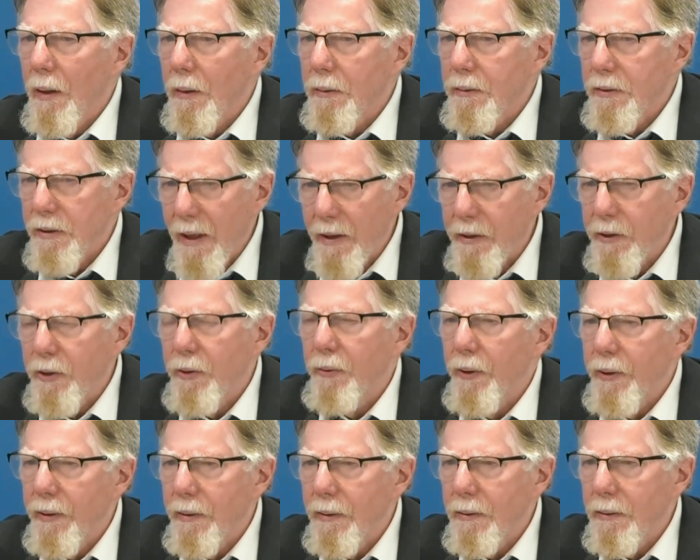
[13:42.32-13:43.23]

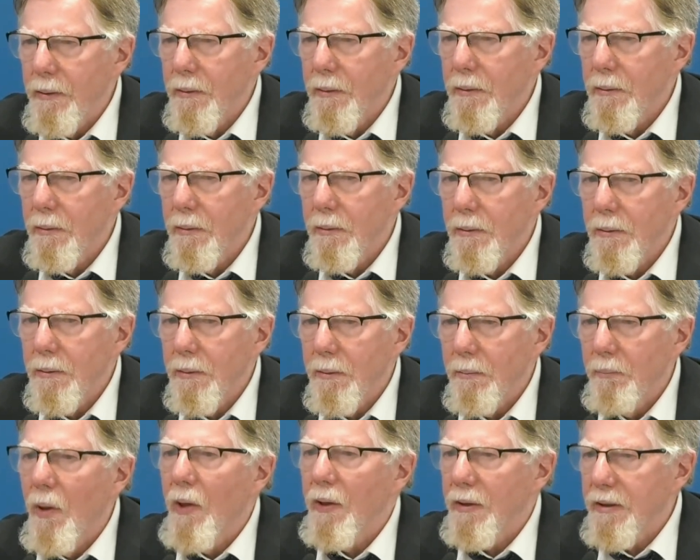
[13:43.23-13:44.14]
genuine
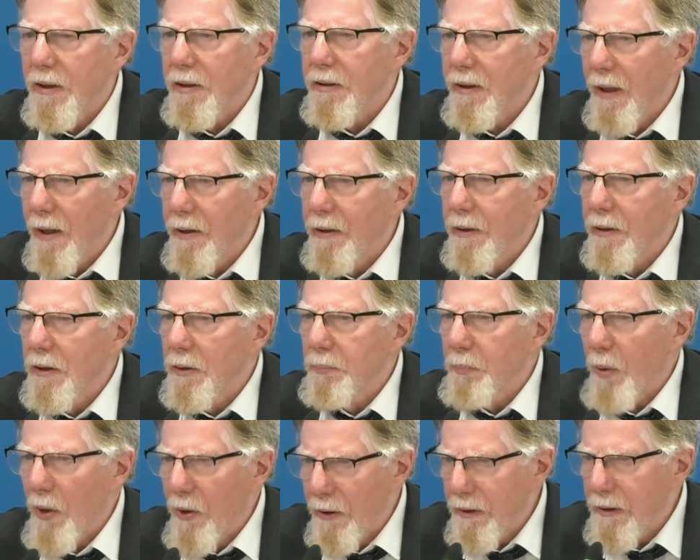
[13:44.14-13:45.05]
Marxist-Leninist
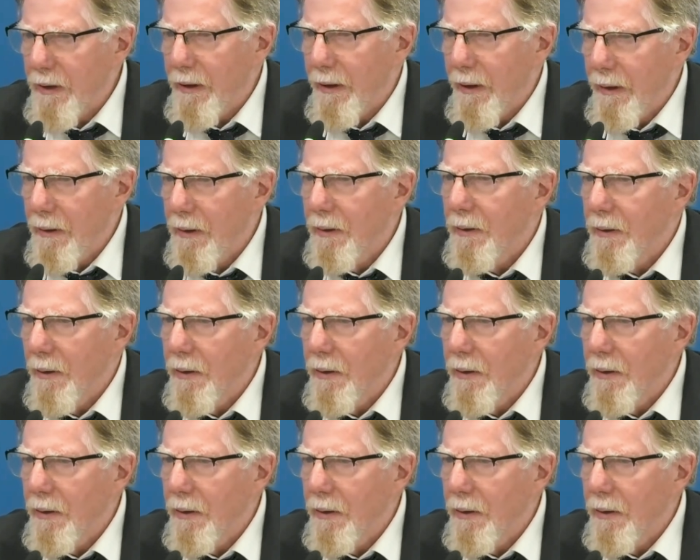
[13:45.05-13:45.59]
party,